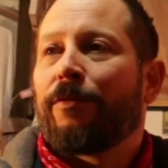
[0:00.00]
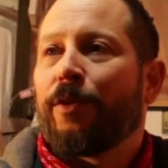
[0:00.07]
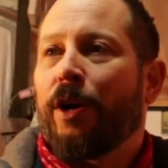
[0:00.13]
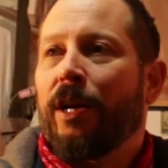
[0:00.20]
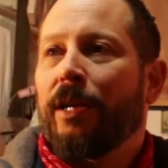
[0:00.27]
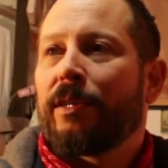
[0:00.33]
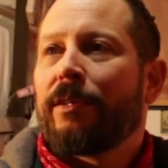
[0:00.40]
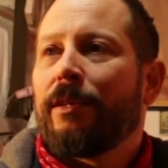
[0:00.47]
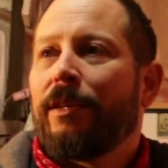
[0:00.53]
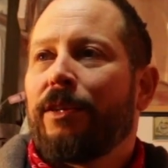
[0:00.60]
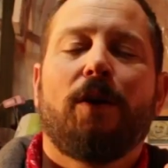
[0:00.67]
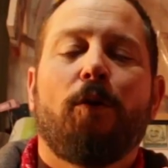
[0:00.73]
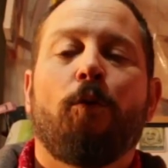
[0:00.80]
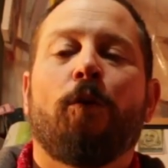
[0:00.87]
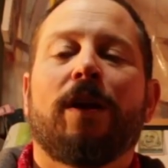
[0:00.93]
for artists.
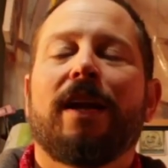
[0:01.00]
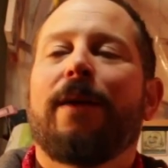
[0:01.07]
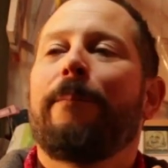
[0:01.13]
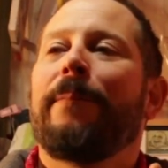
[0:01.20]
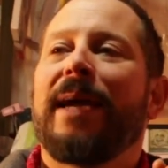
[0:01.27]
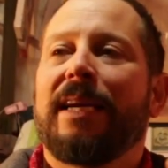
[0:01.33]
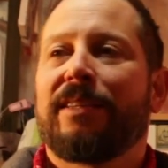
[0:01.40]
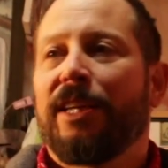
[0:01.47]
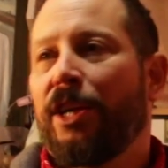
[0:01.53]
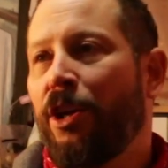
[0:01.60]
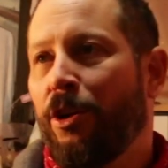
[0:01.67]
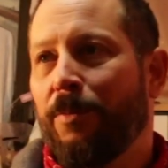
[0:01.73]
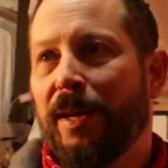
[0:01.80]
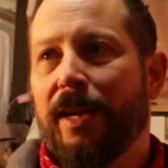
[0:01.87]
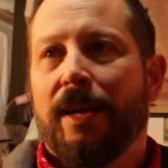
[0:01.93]
What an amazing
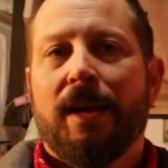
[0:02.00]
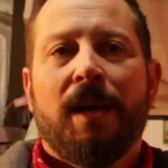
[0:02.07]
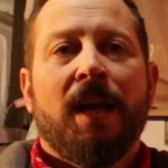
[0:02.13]
human.